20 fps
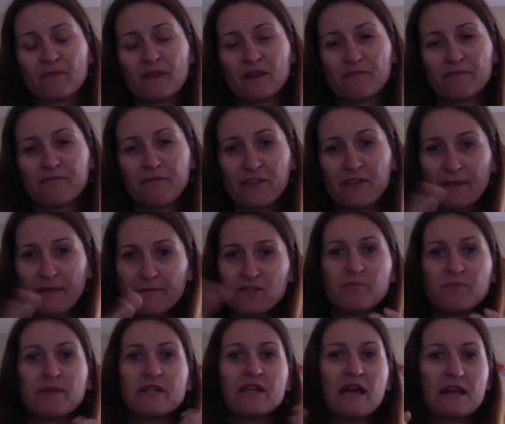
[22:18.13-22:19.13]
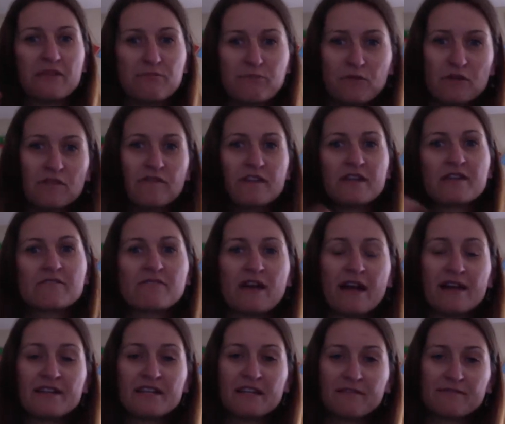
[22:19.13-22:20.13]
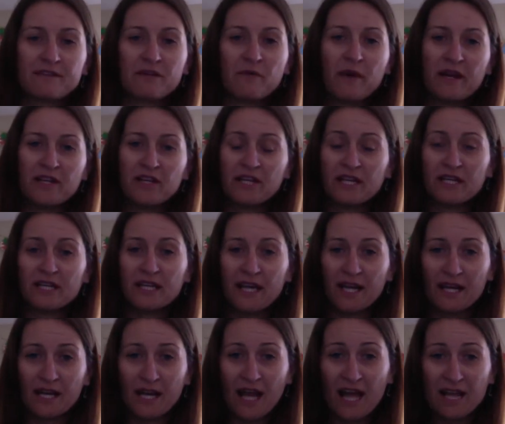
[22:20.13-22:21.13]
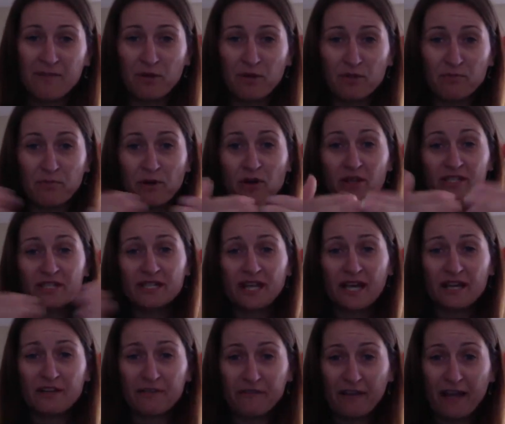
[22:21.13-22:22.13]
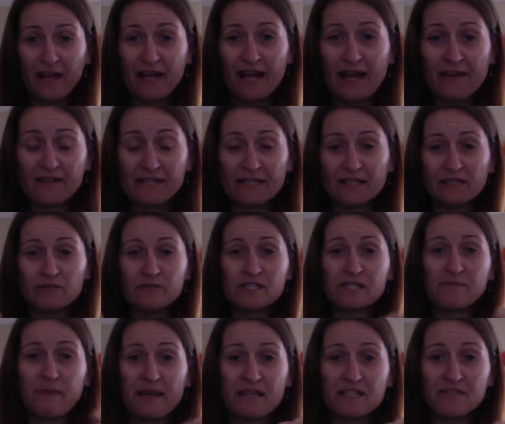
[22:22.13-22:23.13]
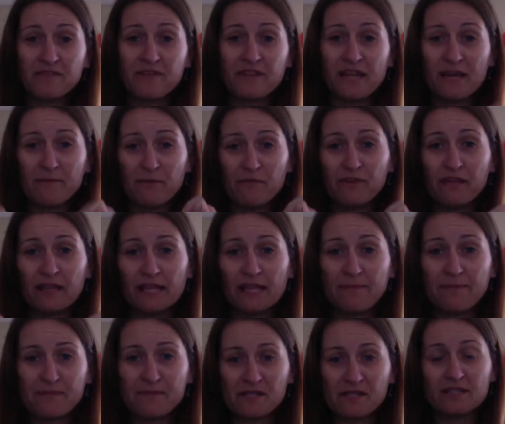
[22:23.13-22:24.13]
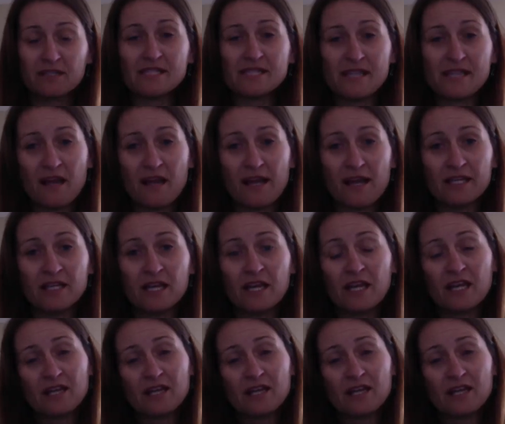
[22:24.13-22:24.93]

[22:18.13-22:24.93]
for them to be not moving around everywhere, you can get a cardboard box and kind of cut out a little space for them with the lips on the side,